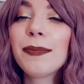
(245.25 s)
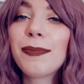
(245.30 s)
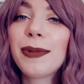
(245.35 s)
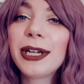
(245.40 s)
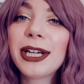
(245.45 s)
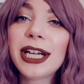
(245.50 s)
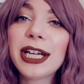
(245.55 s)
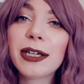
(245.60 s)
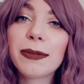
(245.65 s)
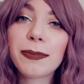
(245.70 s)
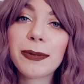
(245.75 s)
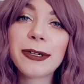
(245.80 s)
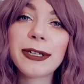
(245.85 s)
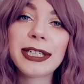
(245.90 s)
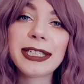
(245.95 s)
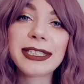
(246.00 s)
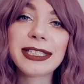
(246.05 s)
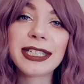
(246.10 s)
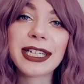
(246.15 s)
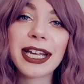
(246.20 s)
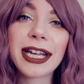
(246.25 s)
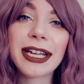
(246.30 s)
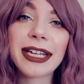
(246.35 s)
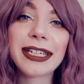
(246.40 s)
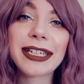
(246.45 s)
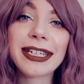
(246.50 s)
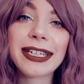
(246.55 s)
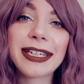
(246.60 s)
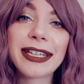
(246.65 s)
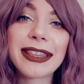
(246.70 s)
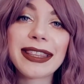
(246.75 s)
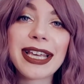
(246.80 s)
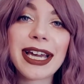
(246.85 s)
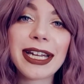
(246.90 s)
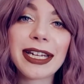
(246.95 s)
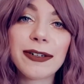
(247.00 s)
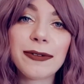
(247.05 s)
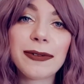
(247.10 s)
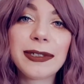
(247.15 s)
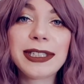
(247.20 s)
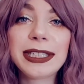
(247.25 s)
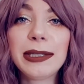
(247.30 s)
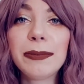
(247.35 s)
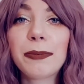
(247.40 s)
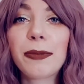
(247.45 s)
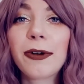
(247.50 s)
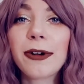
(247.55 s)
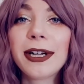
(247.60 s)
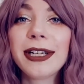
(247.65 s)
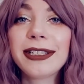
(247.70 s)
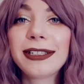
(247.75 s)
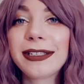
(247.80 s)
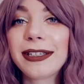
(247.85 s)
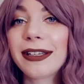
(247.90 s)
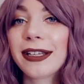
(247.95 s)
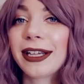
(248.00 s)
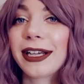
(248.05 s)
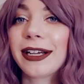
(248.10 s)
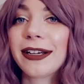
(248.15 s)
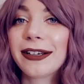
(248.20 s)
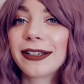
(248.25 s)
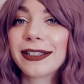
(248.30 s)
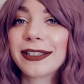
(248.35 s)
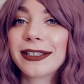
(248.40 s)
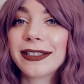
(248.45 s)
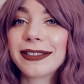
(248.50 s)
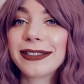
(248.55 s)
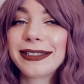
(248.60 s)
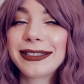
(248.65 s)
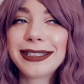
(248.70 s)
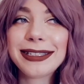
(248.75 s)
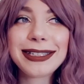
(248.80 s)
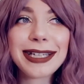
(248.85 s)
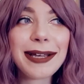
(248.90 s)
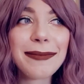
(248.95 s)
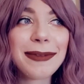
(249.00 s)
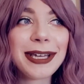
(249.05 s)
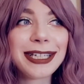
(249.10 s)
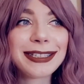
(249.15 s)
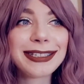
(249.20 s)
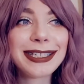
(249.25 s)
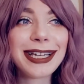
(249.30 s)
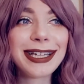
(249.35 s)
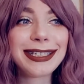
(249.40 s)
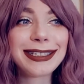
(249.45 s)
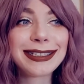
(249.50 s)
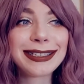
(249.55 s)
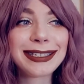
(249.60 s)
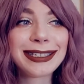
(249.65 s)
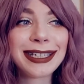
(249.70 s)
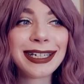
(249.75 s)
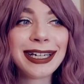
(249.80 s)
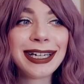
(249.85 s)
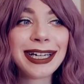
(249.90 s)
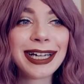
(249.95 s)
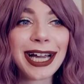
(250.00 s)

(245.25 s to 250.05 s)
but I appreciated that it was important to the characters. Does that make sense?